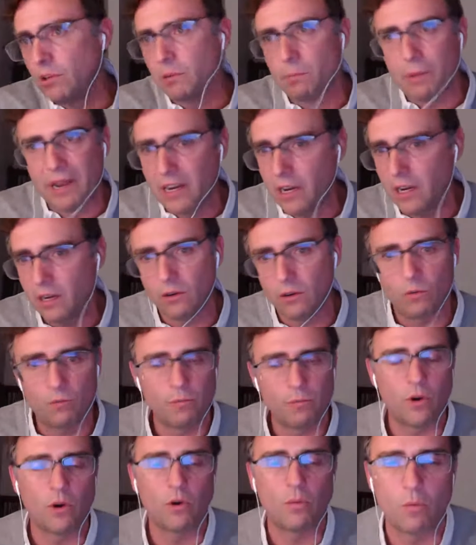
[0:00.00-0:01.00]
depending
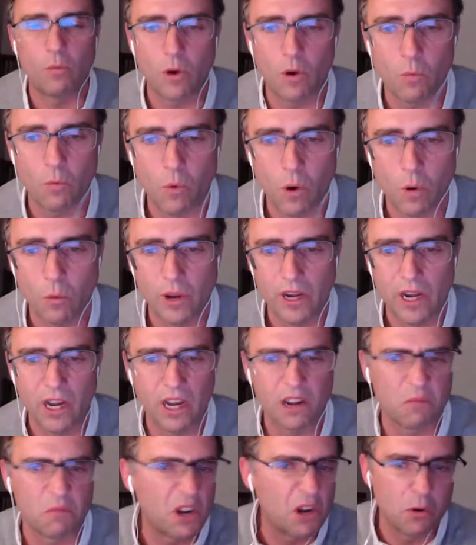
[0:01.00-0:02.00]
on what we
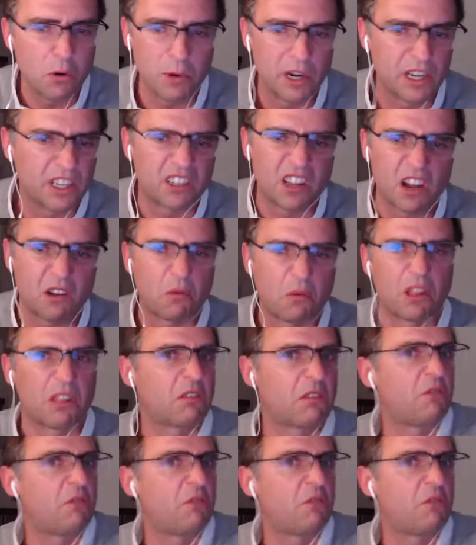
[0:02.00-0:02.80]
need. We normally start with